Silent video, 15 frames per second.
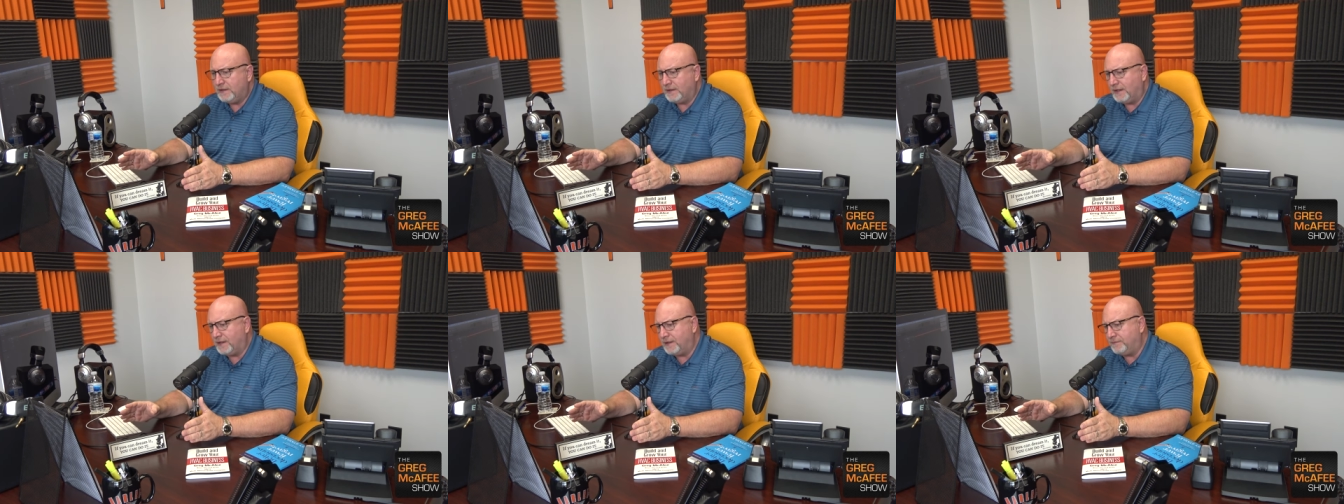
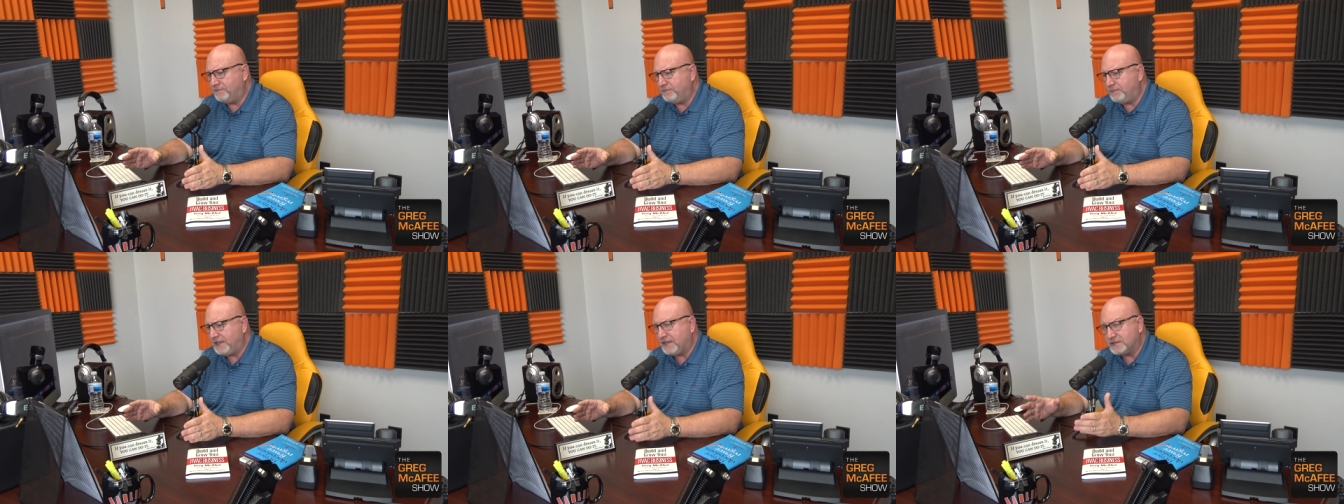um,
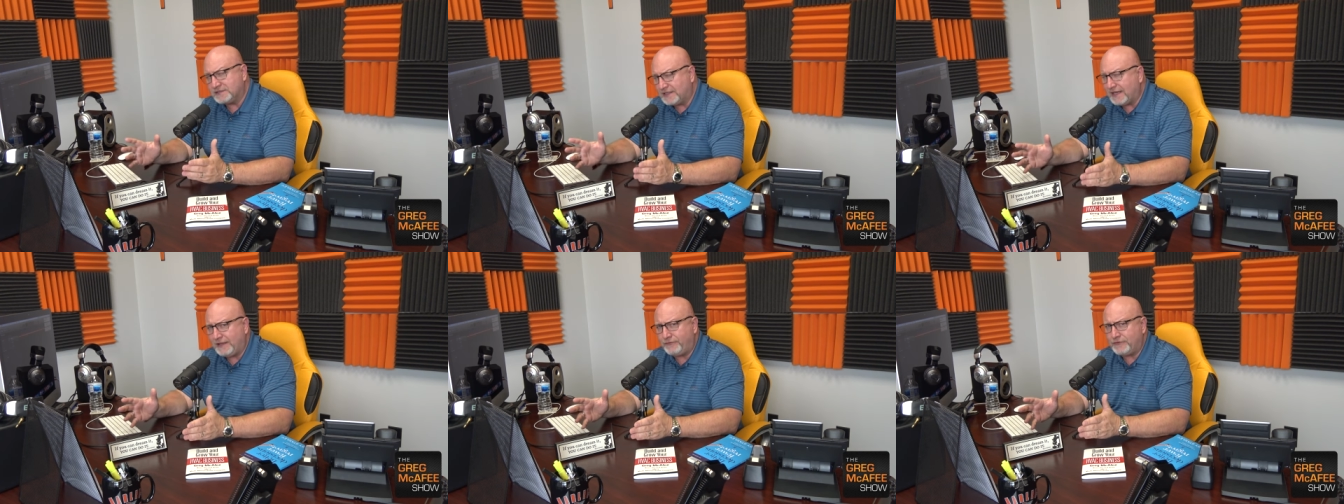because
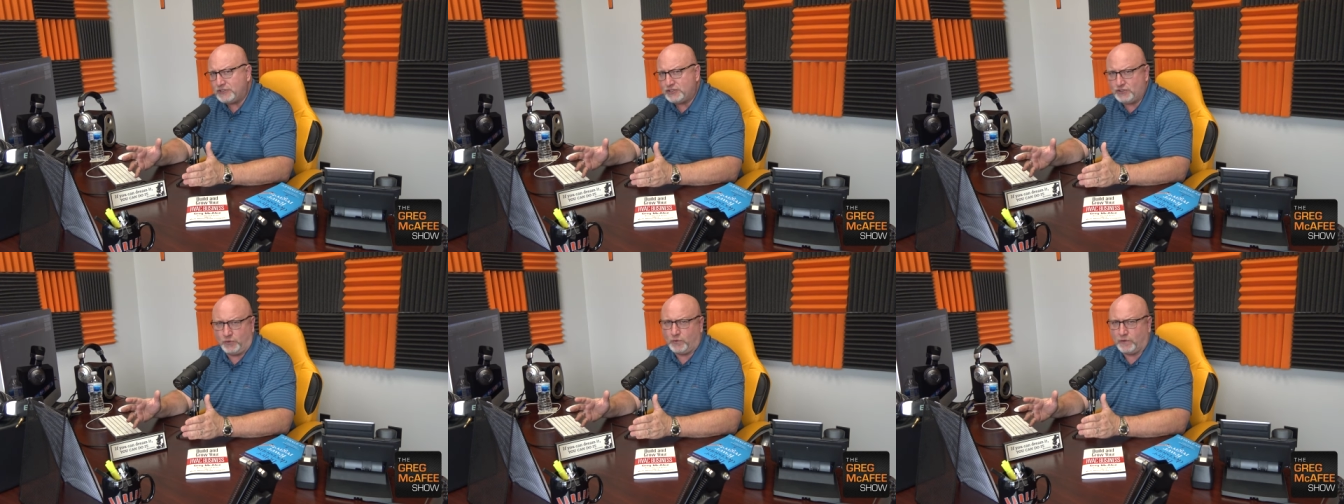life is
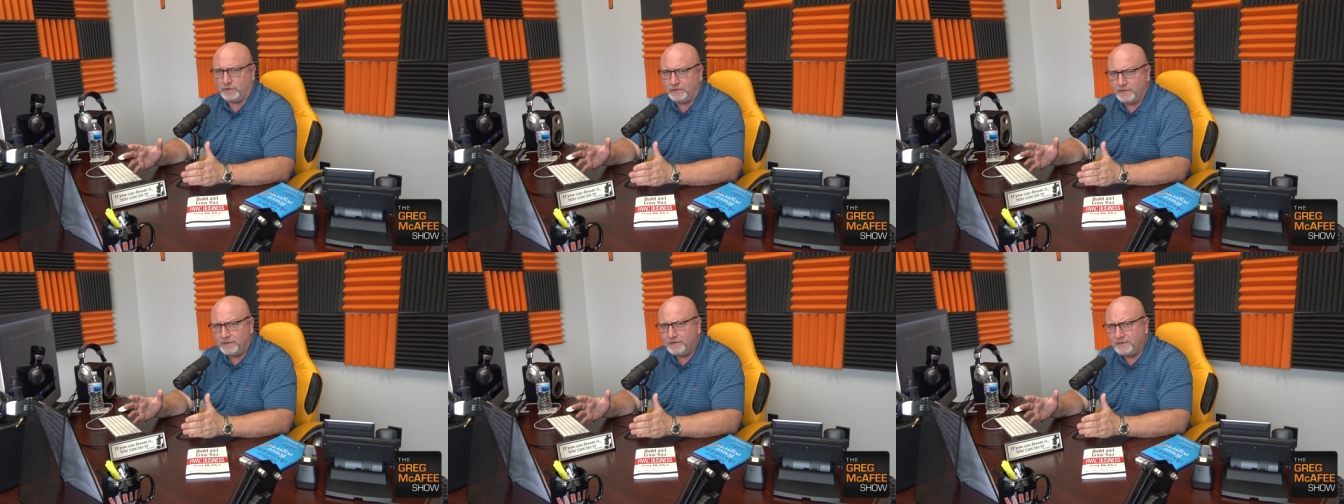
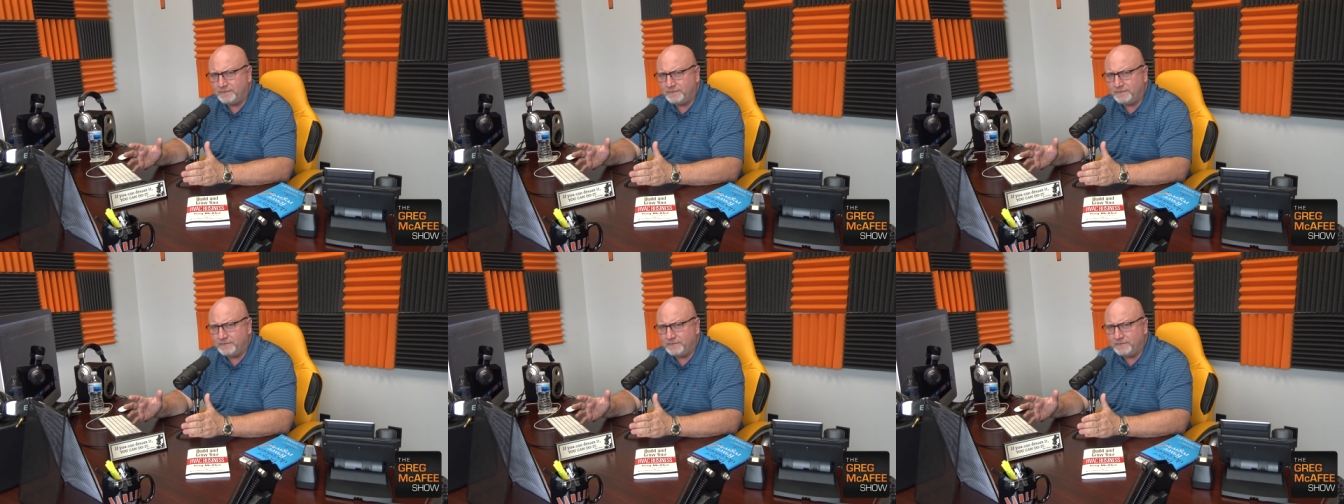short.